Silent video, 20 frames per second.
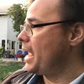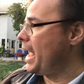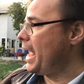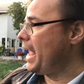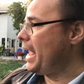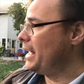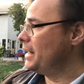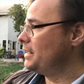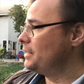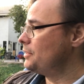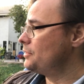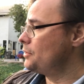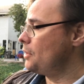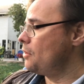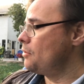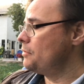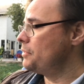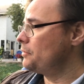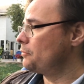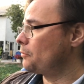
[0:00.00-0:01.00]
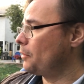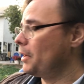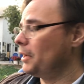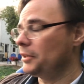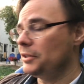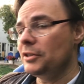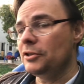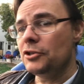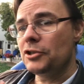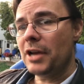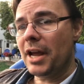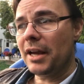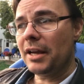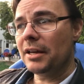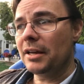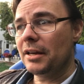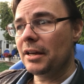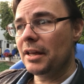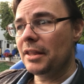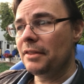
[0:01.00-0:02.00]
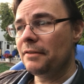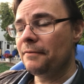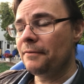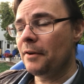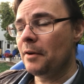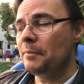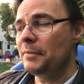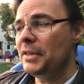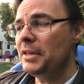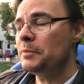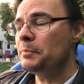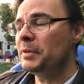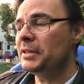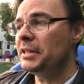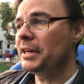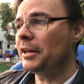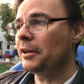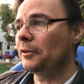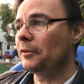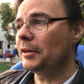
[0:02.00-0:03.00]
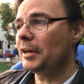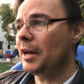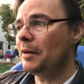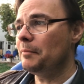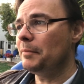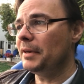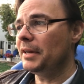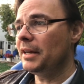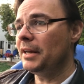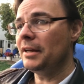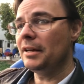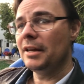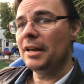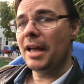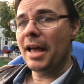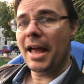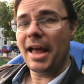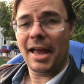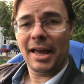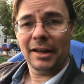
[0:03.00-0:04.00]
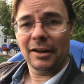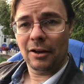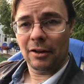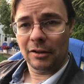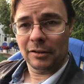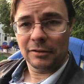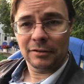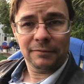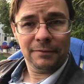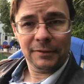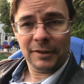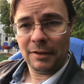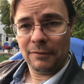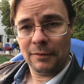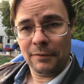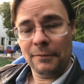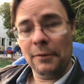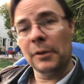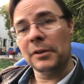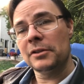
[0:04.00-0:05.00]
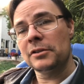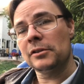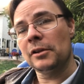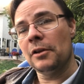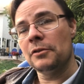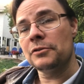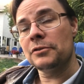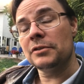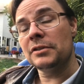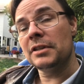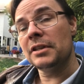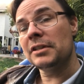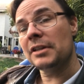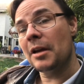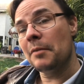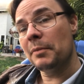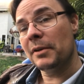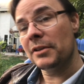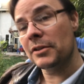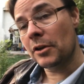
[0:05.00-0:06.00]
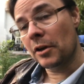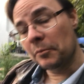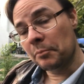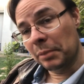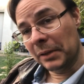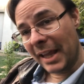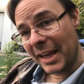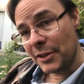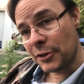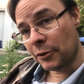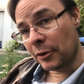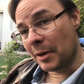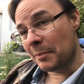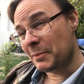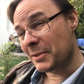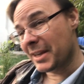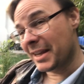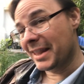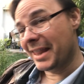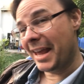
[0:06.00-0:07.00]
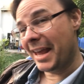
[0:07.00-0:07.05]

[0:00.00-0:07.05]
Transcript: And so the royalty check from this particular company, and I'll give you full disclosures, this company is called PlayScripts, and